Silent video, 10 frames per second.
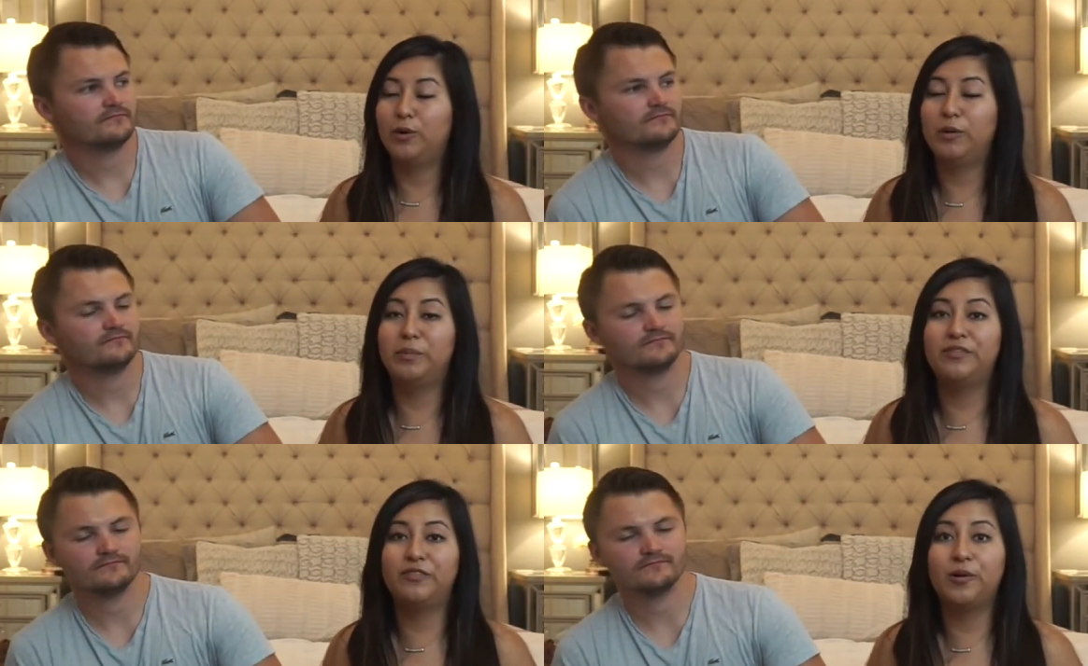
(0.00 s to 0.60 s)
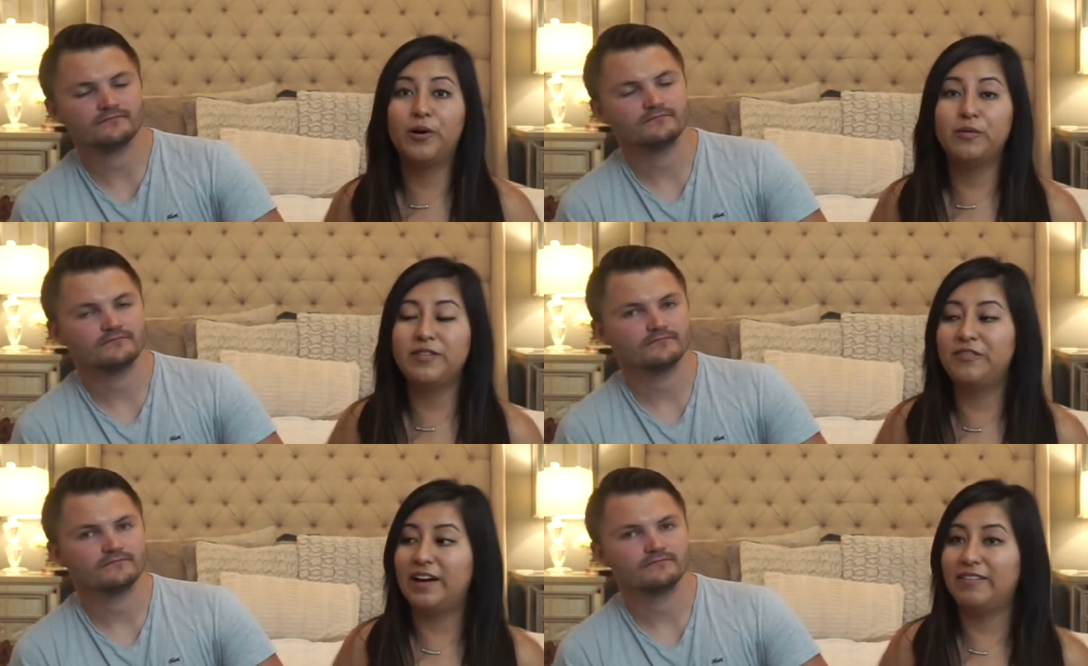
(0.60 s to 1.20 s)
Speaker 1: Well, before we
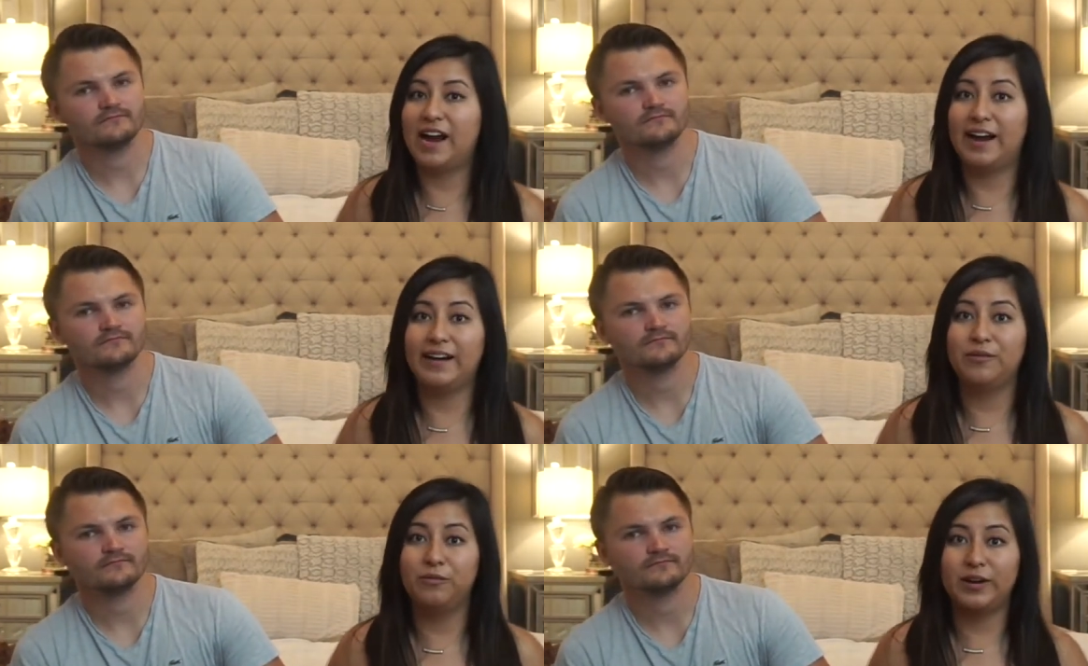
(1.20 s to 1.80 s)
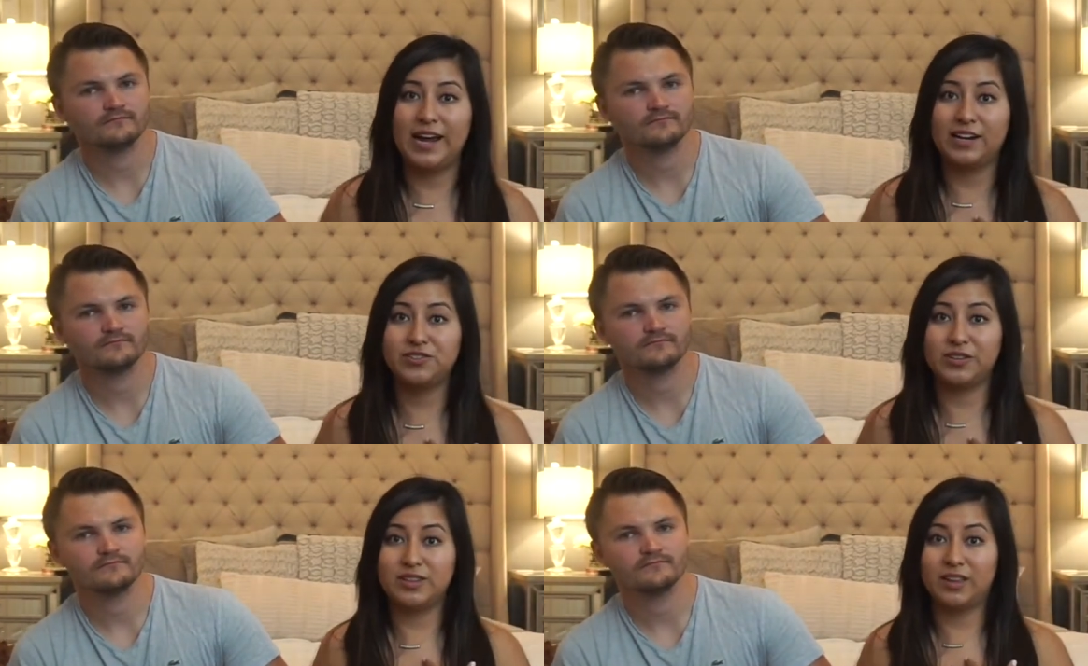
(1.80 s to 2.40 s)
found out we
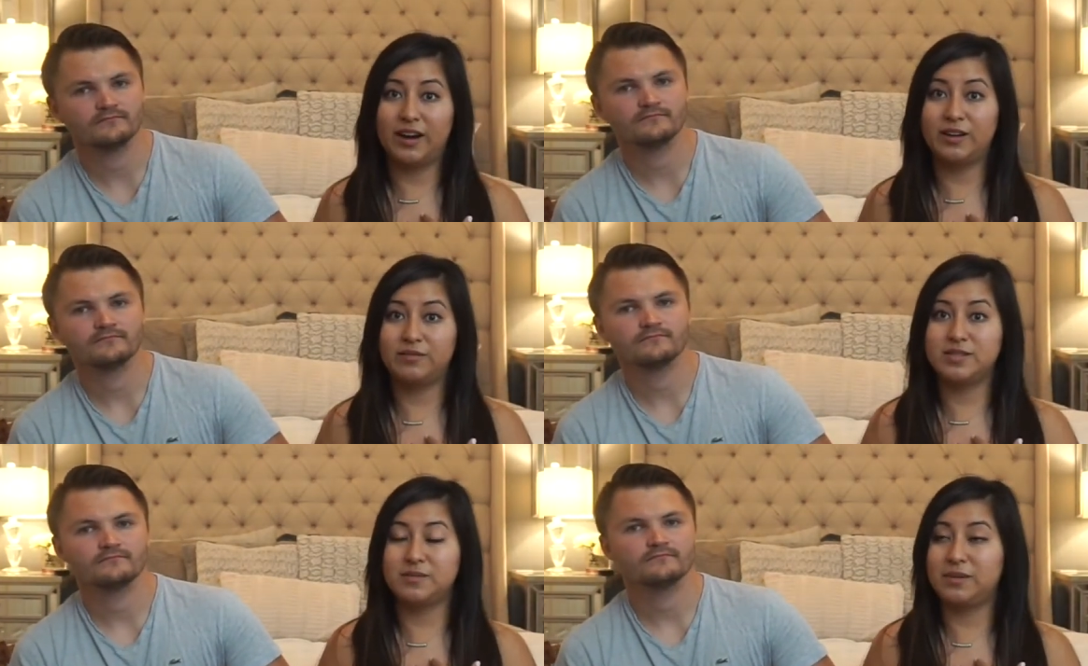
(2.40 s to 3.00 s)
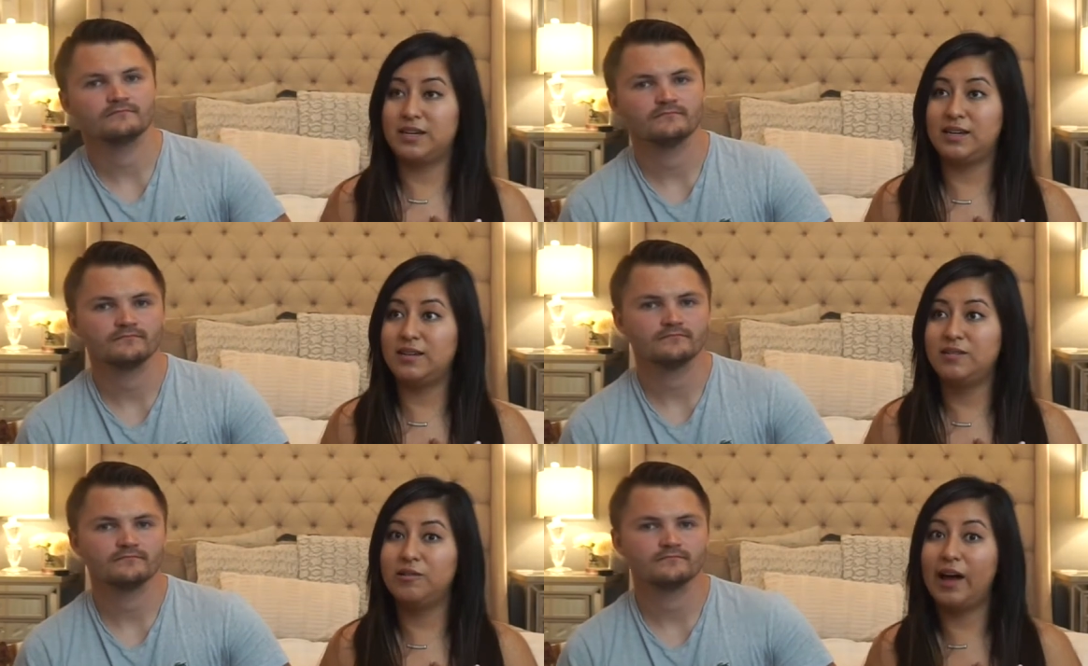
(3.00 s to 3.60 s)
actually thought it was
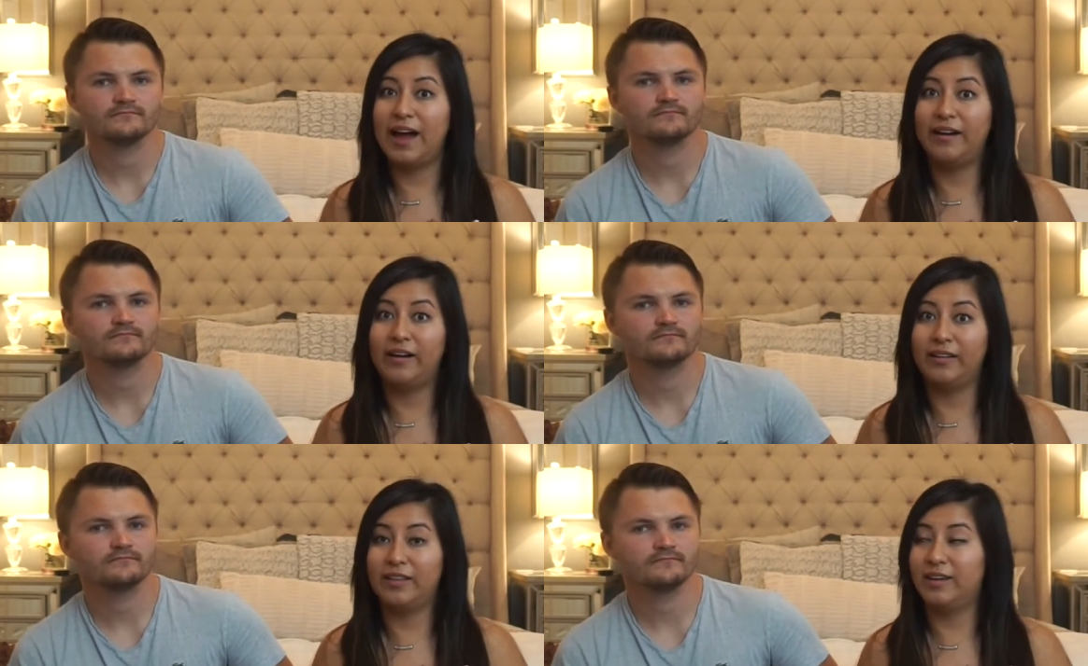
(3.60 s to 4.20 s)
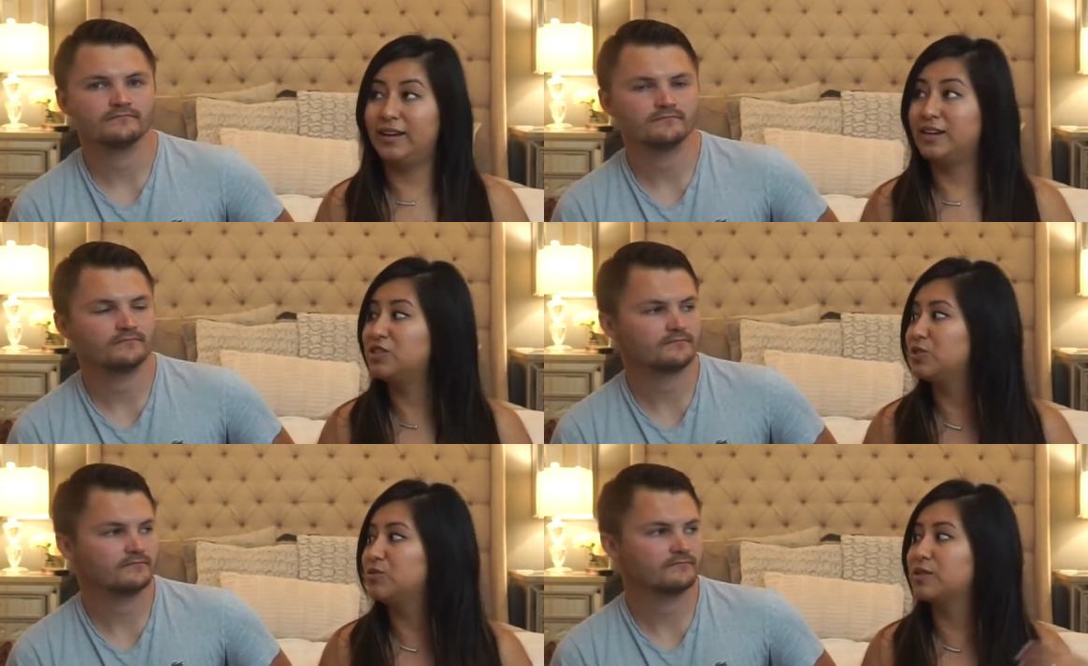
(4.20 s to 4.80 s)
me who had all the
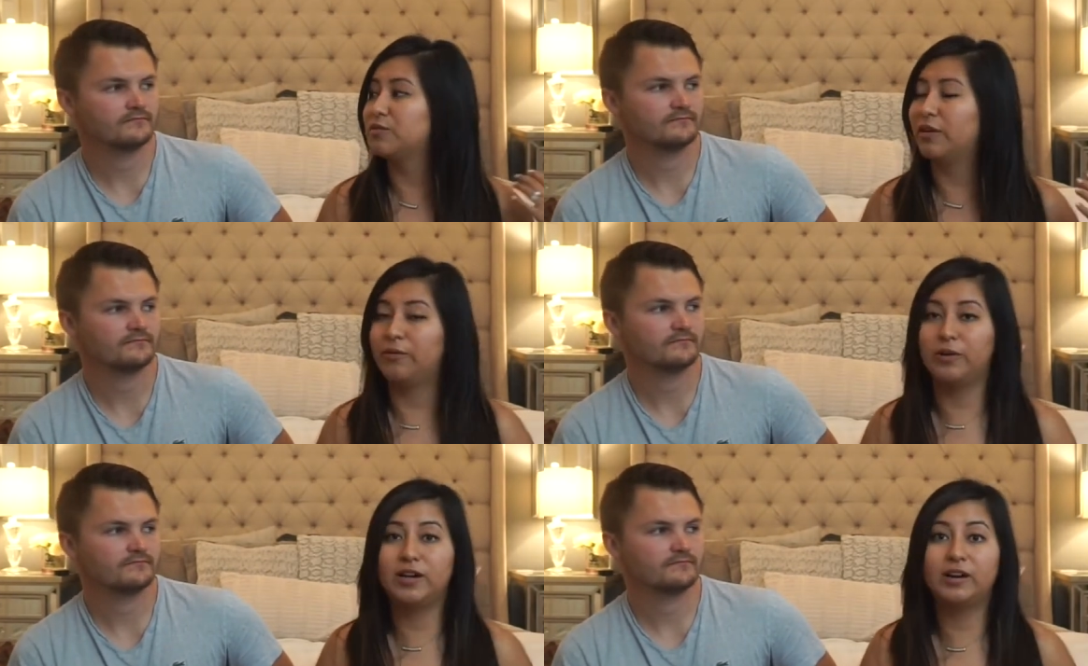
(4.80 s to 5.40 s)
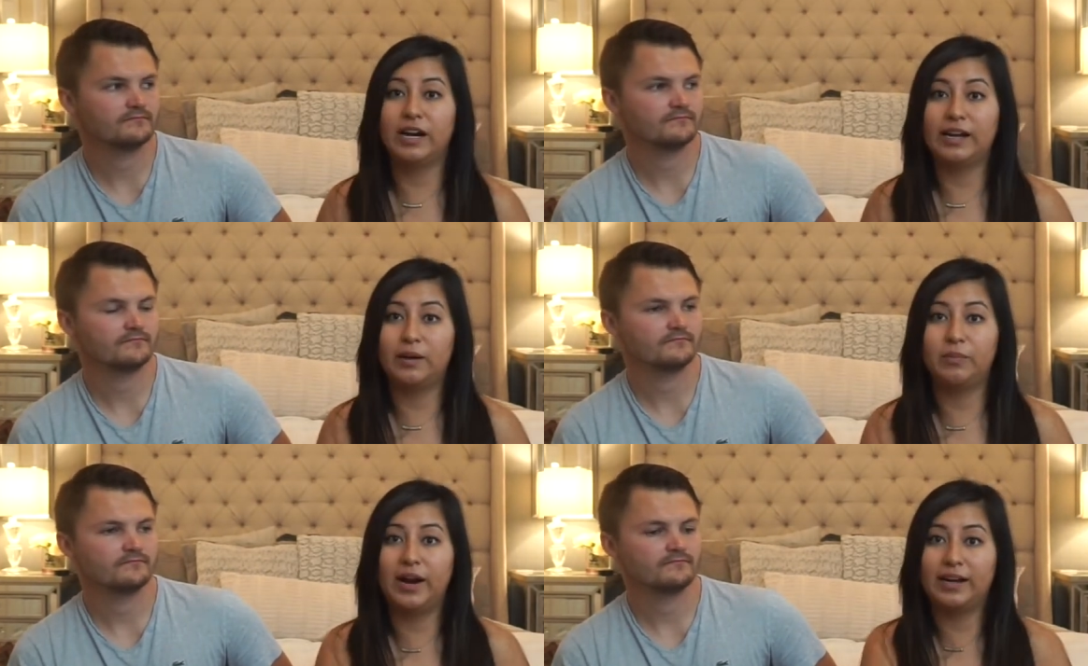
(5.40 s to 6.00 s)
issues and why we couldn't
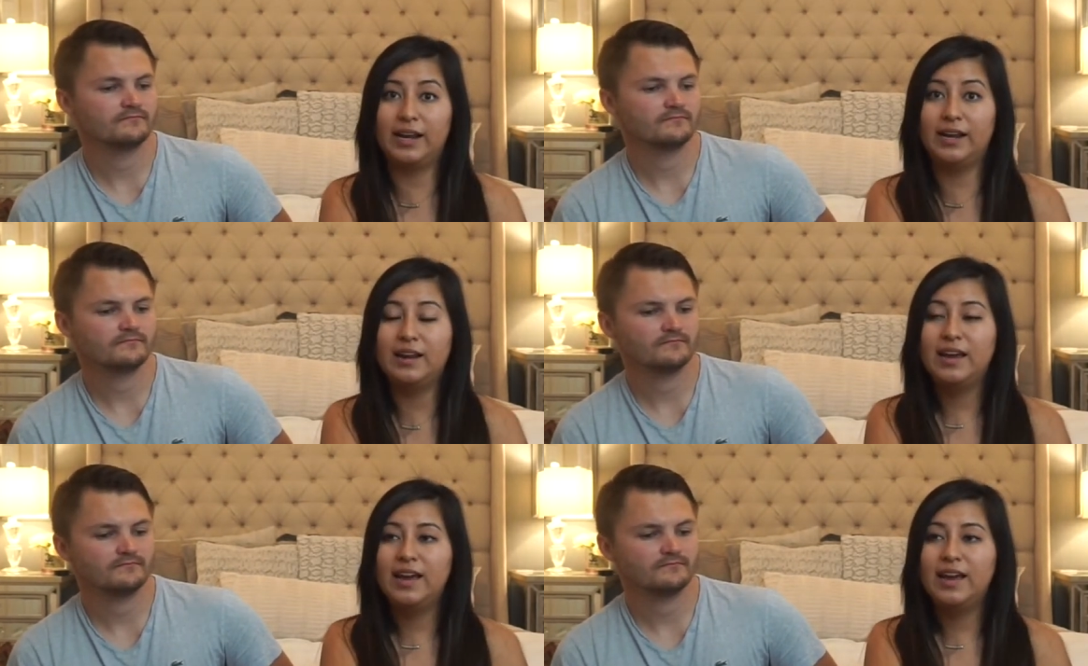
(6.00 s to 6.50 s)
get pregnant.